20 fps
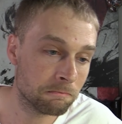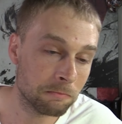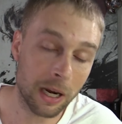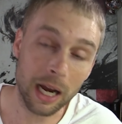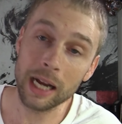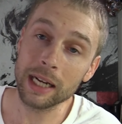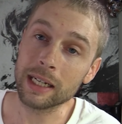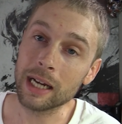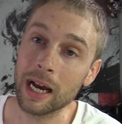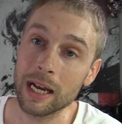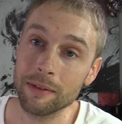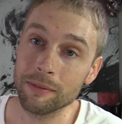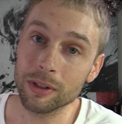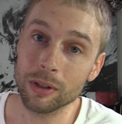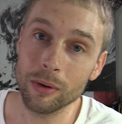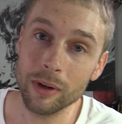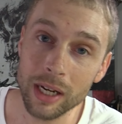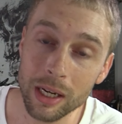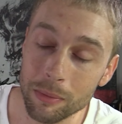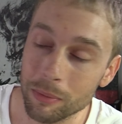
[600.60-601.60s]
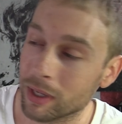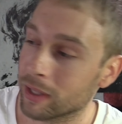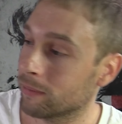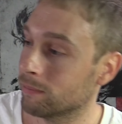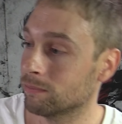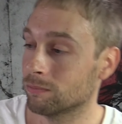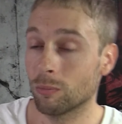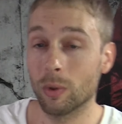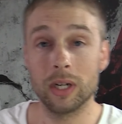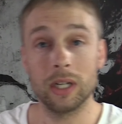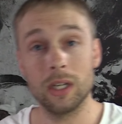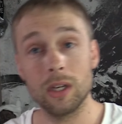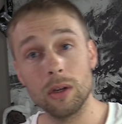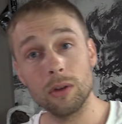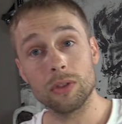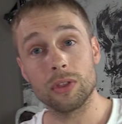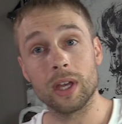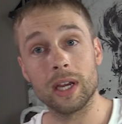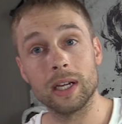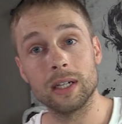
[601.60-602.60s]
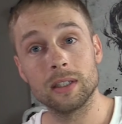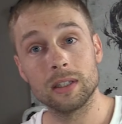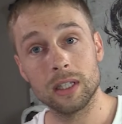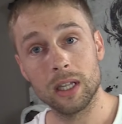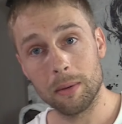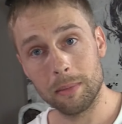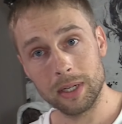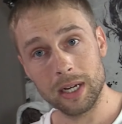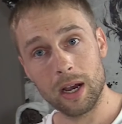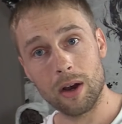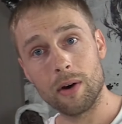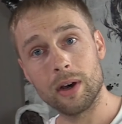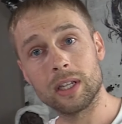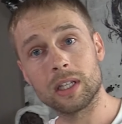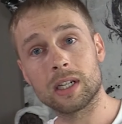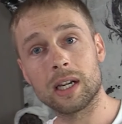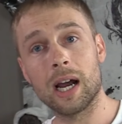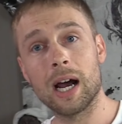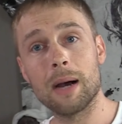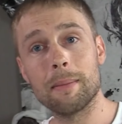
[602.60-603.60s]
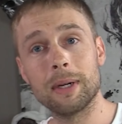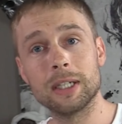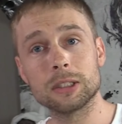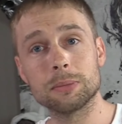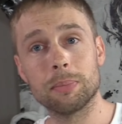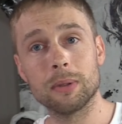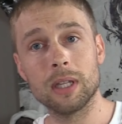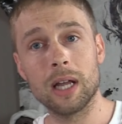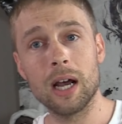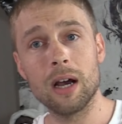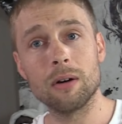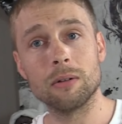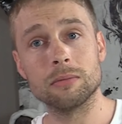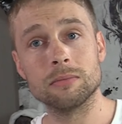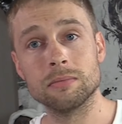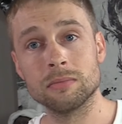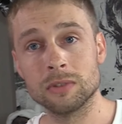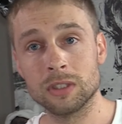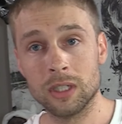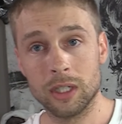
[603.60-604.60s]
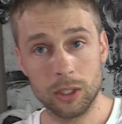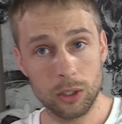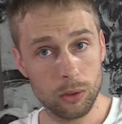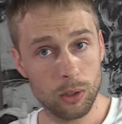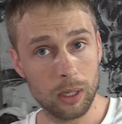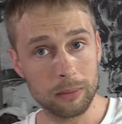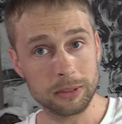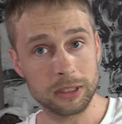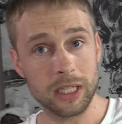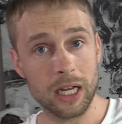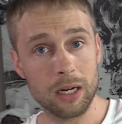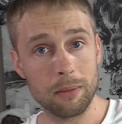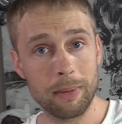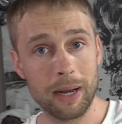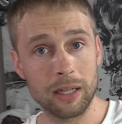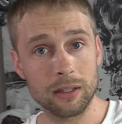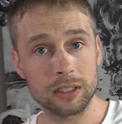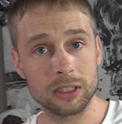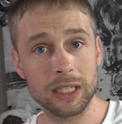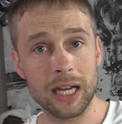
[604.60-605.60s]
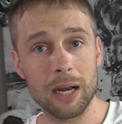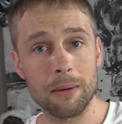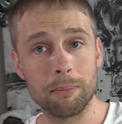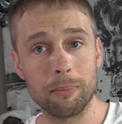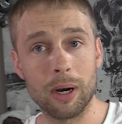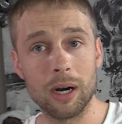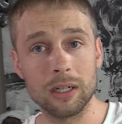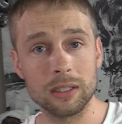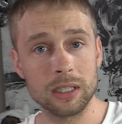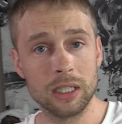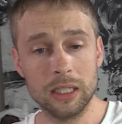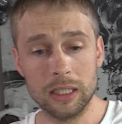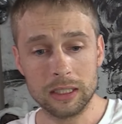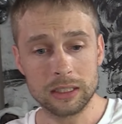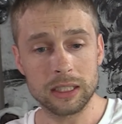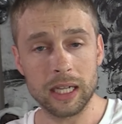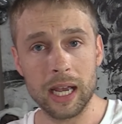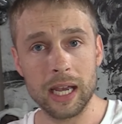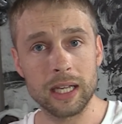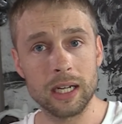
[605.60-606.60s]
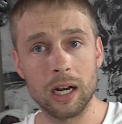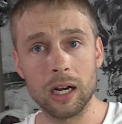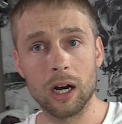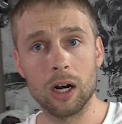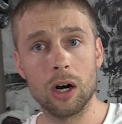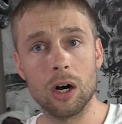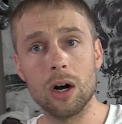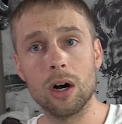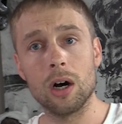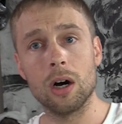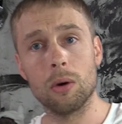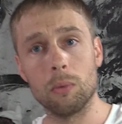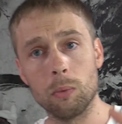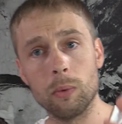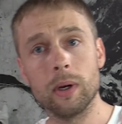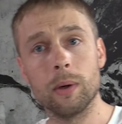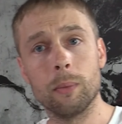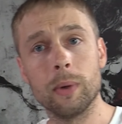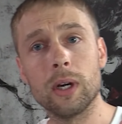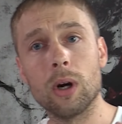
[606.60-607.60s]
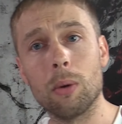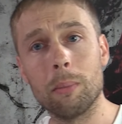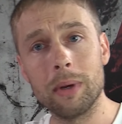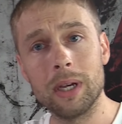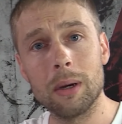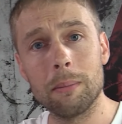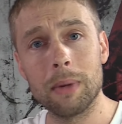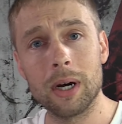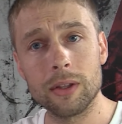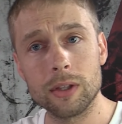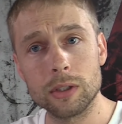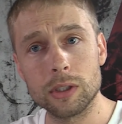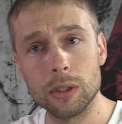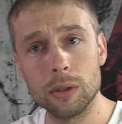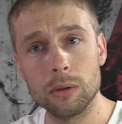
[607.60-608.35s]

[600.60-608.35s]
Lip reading: I kind of agree with it. What do you think? Let me know in the comments below. You upset about Cyberpunk saying we gonna be a month or two